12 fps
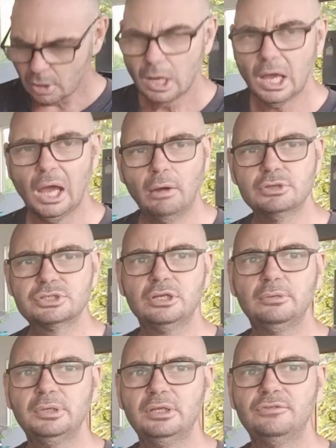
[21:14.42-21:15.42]
How it's going
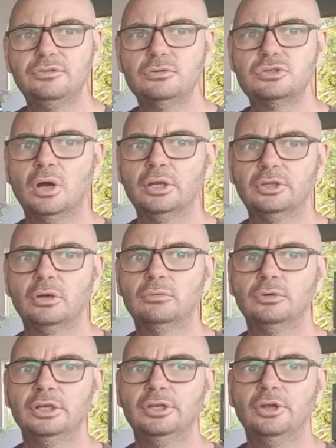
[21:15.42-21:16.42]
to be in the future, I don't
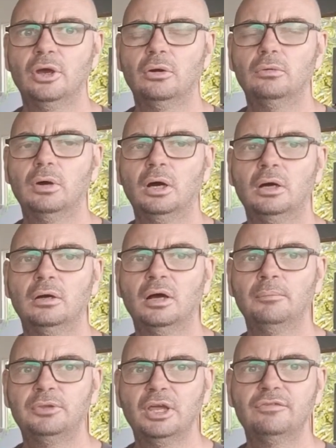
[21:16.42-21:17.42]
really know.
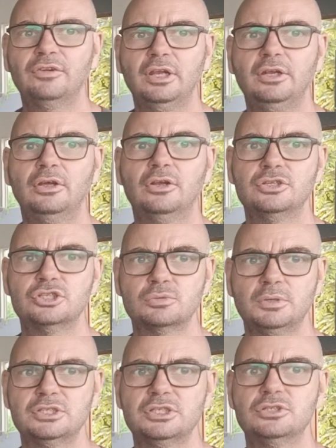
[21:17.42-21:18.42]
I'm definitely going to
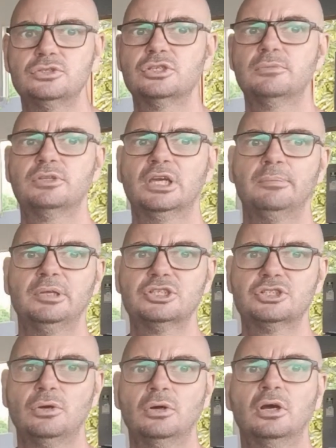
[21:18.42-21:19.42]
switch into something a bit
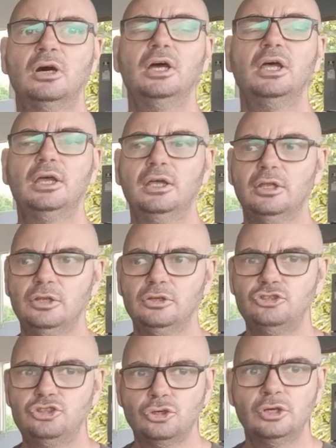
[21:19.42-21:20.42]
stronger
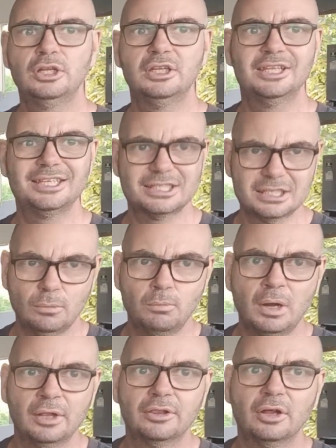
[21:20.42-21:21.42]
during this
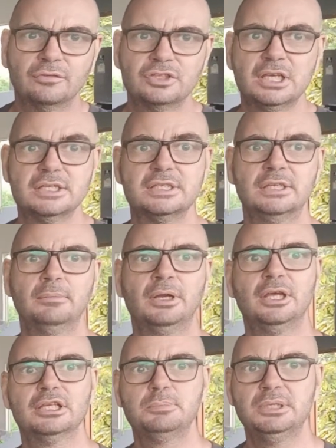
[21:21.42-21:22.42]
month of testing my
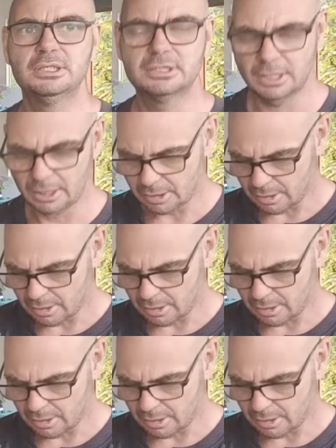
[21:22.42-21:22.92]
next PSA,